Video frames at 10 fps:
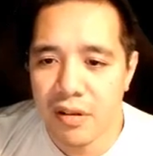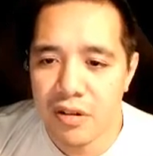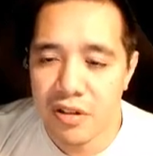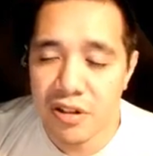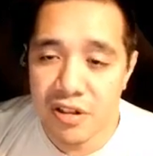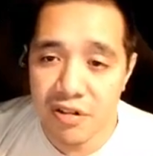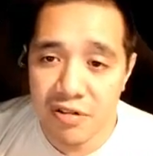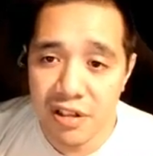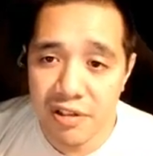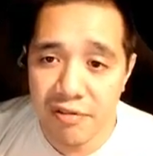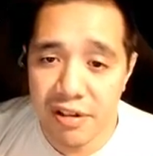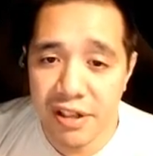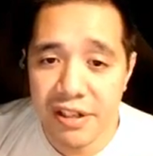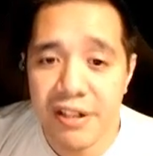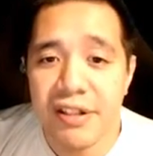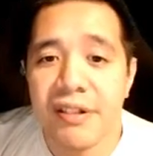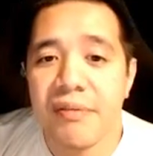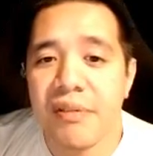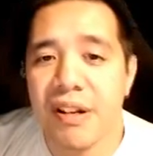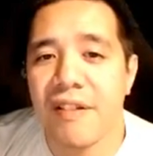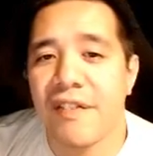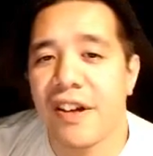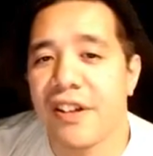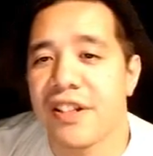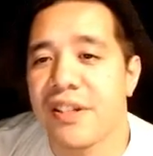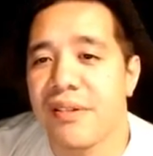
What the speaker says: seriously, really? We're gonna fail this.